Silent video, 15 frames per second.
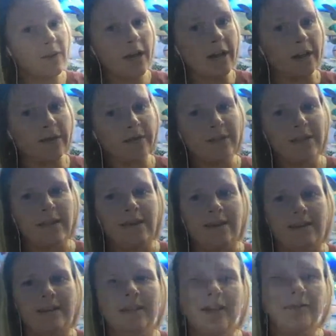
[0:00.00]
as well.
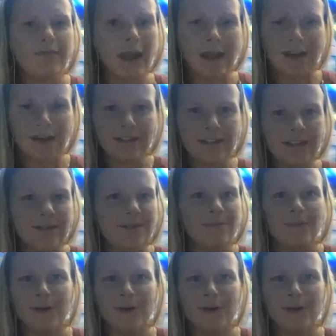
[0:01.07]
And then finally,